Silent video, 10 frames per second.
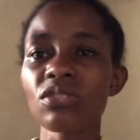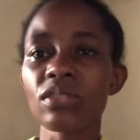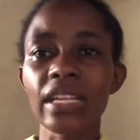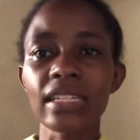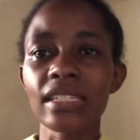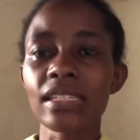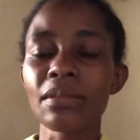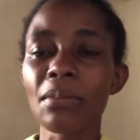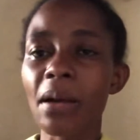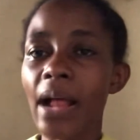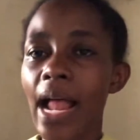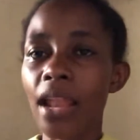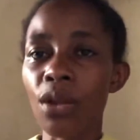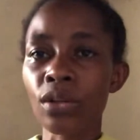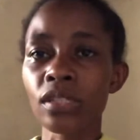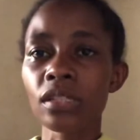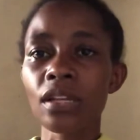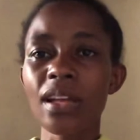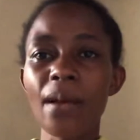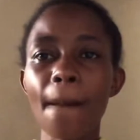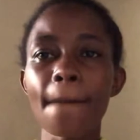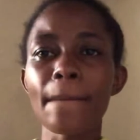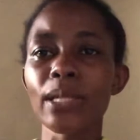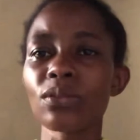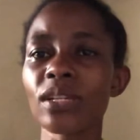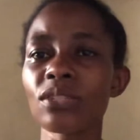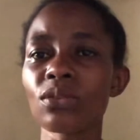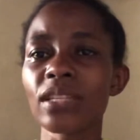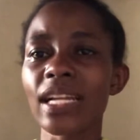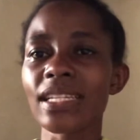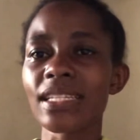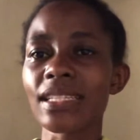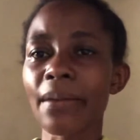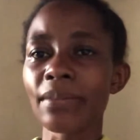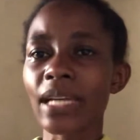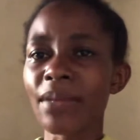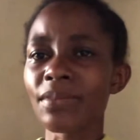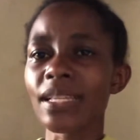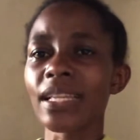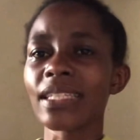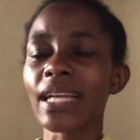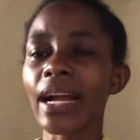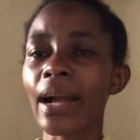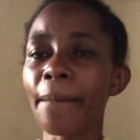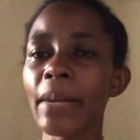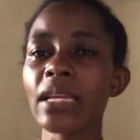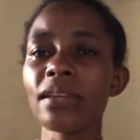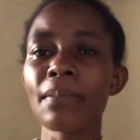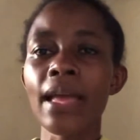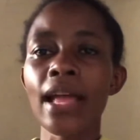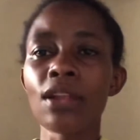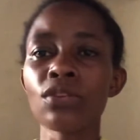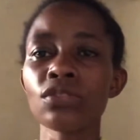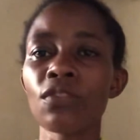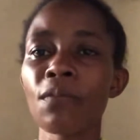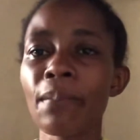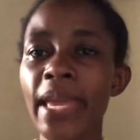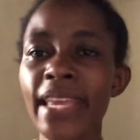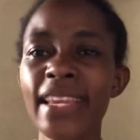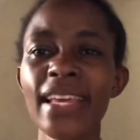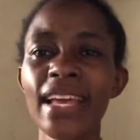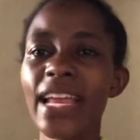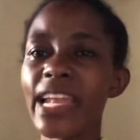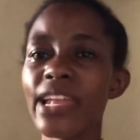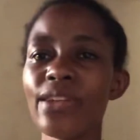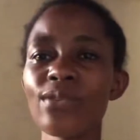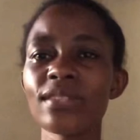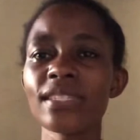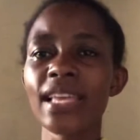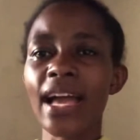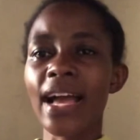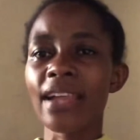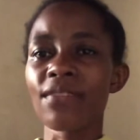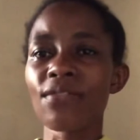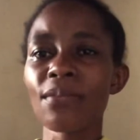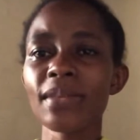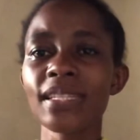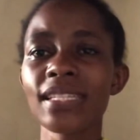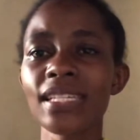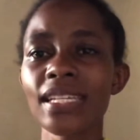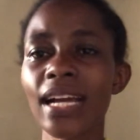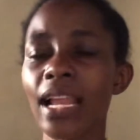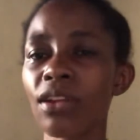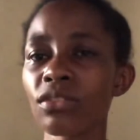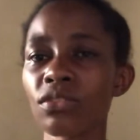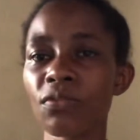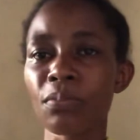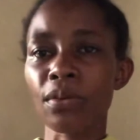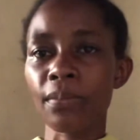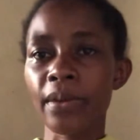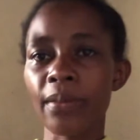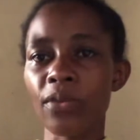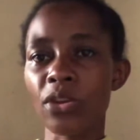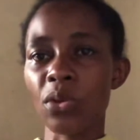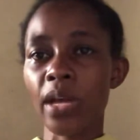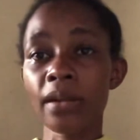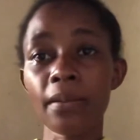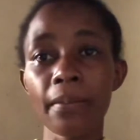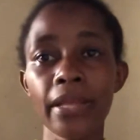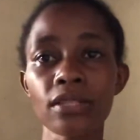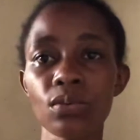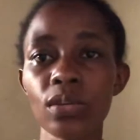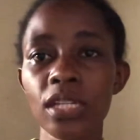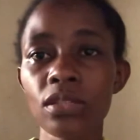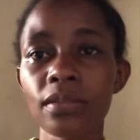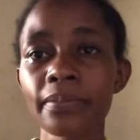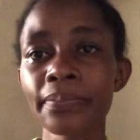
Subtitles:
that is a lot, menstruation that is sometimes is accompanied by a lot of pain, nausea and vomiting, a lot of problem when you are menstruation.